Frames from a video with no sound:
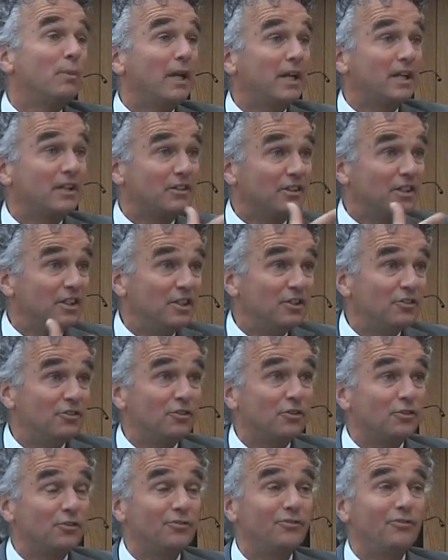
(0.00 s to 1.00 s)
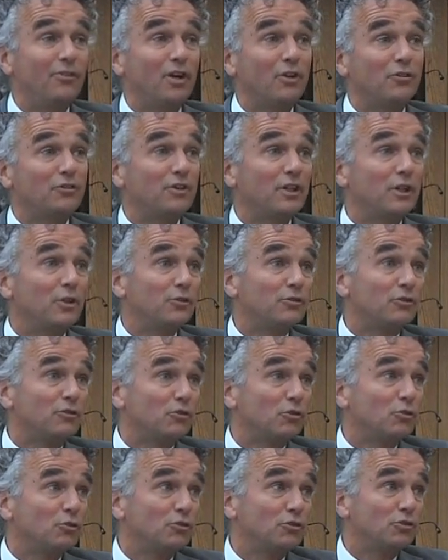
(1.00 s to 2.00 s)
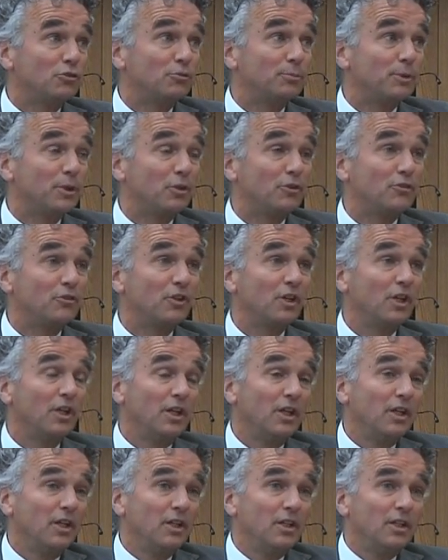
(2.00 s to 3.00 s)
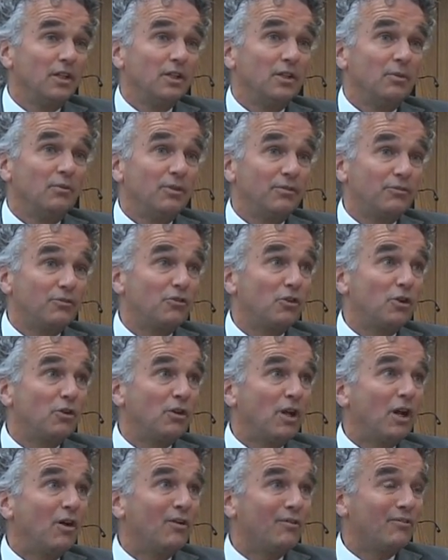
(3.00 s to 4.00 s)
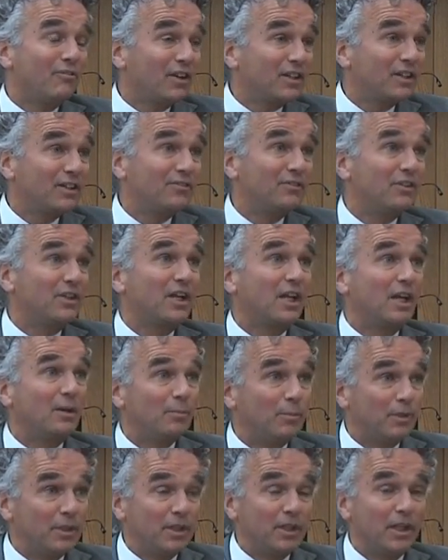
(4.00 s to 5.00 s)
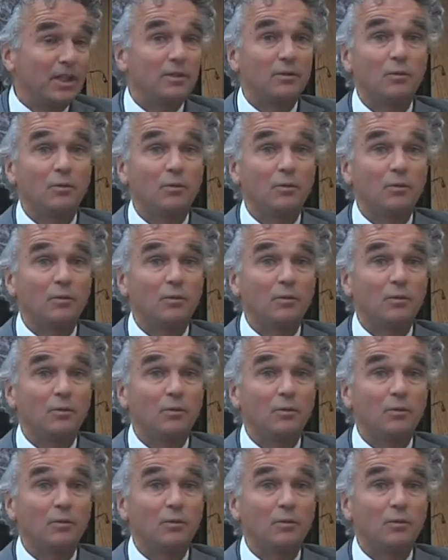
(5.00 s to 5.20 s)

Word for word: to make it easier to file shareholder resolutions, because we've shown how effective they can be.